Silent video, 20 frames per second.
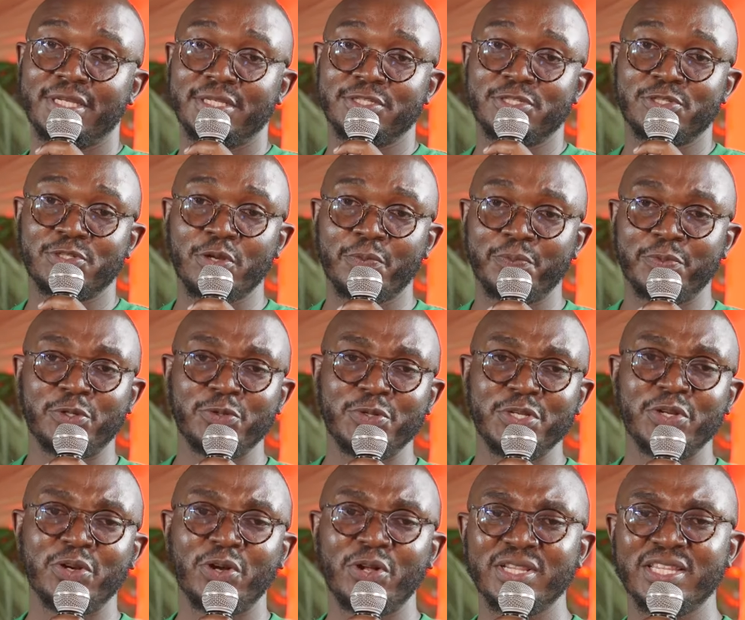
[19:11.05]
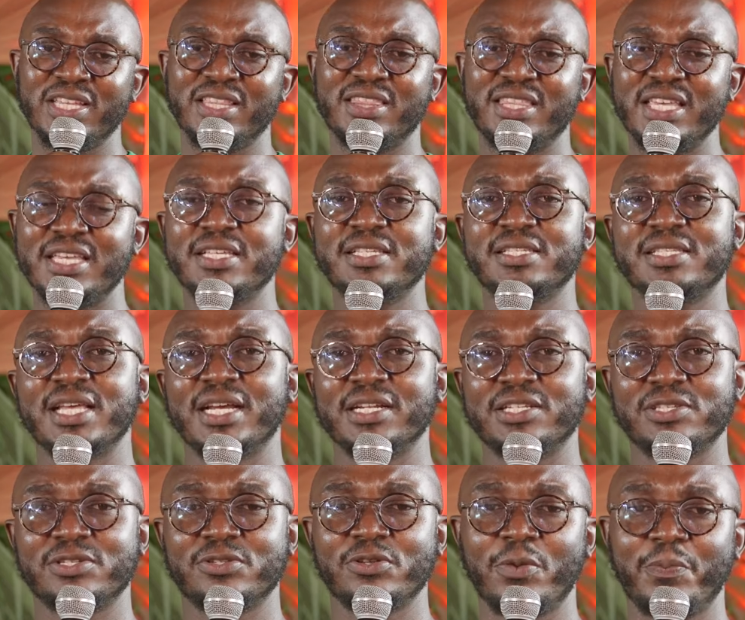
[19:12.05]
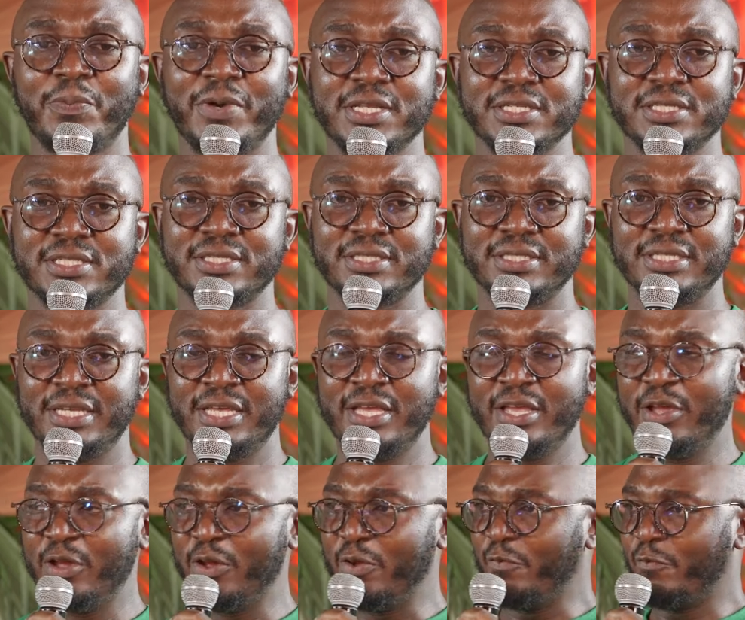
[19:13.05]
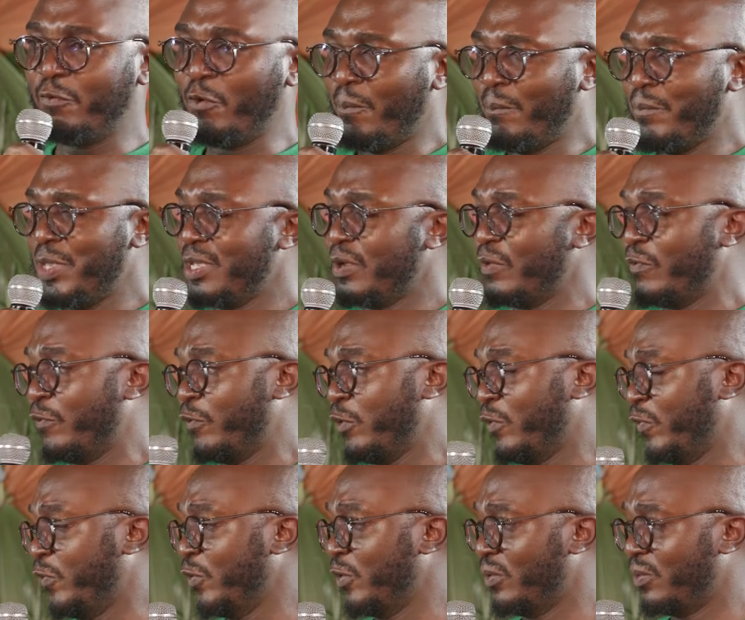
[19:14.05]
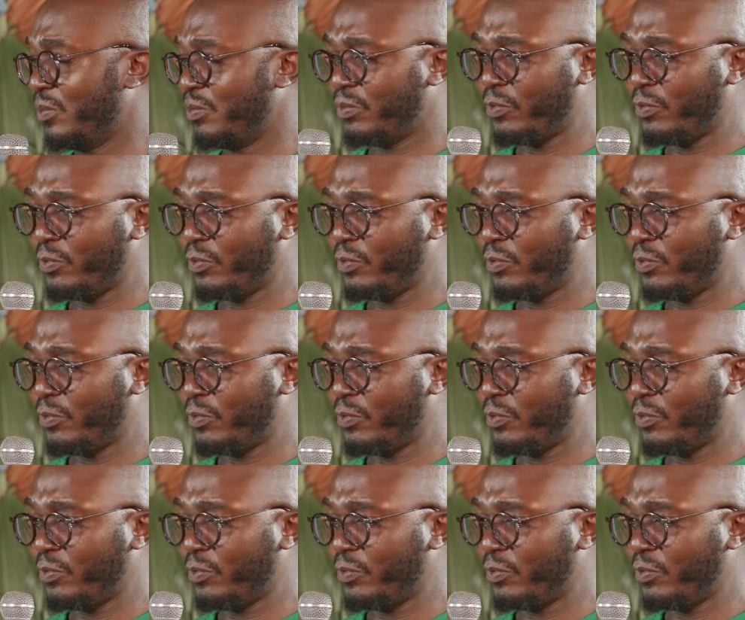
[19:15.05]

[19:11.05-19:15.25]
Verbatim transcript: stop doing all the things that stop us from being fruitful,